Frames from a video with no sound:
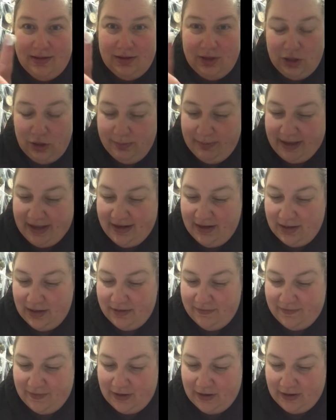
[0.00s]
little bit
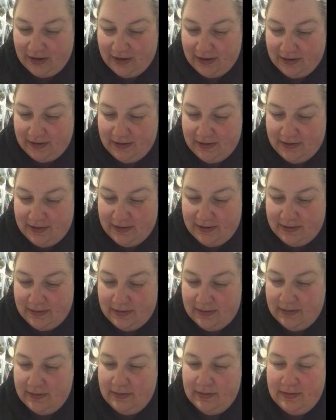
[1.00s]
of our
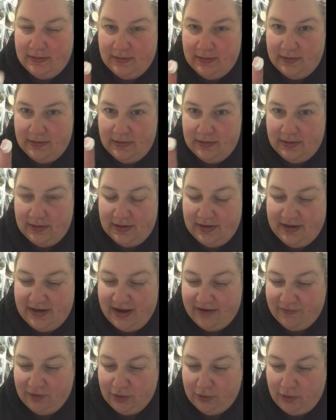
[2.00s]

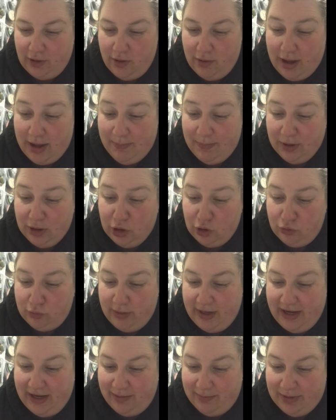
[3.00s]
Never Grow Up
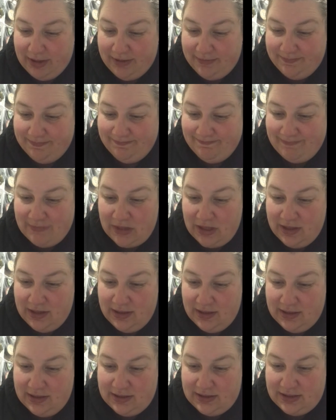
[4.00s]
cream.
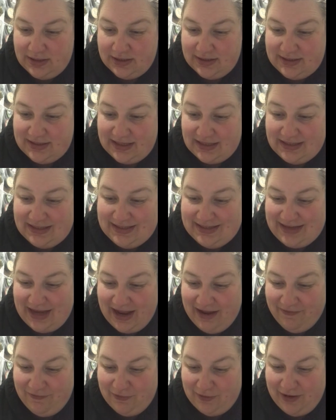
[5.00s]
So it says
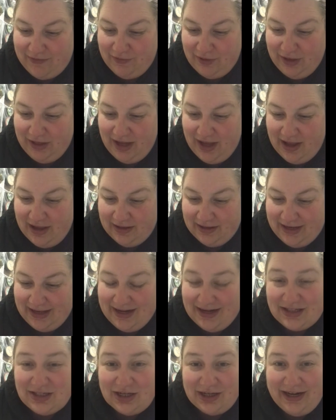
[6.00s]
Stay Forever Young,
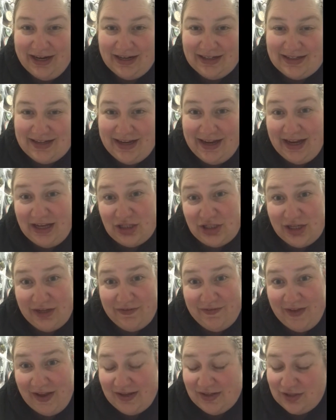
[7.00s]
and it's our anti-aging
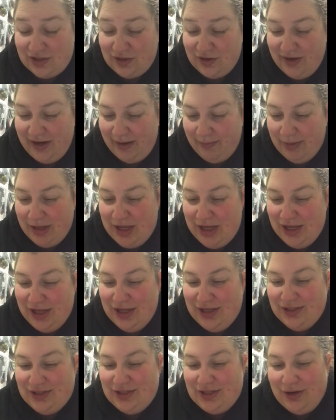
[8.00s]
face cream.
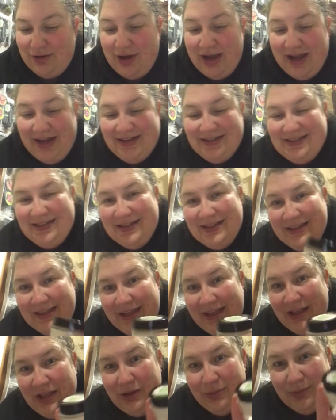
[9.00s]
So ideally
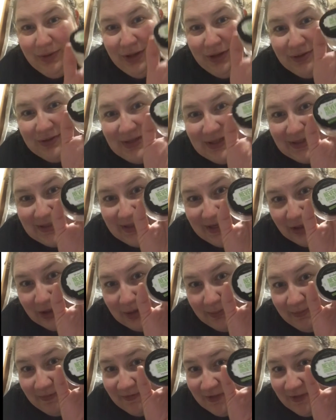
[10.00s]
you will use the serum